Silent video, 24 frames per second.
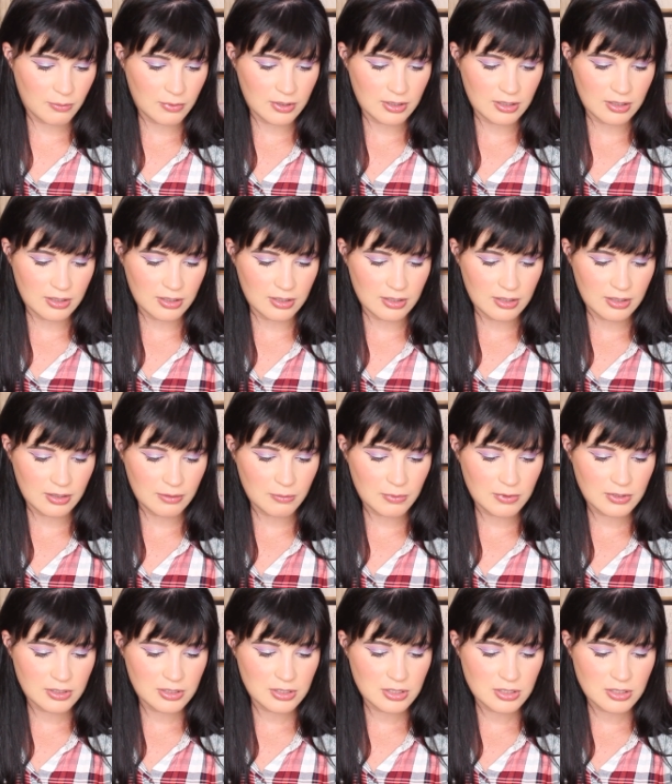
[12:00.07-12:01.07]
want to, I
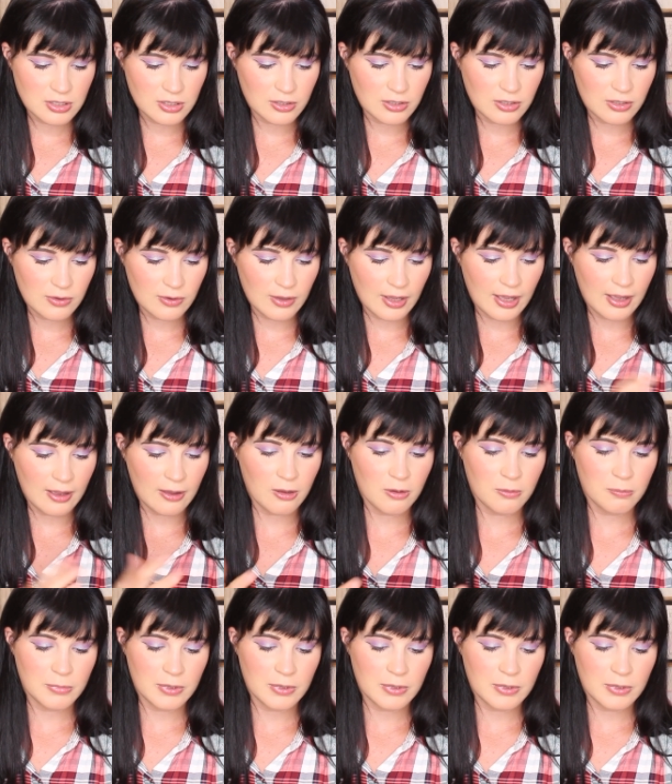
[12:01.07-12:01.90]
want to show you how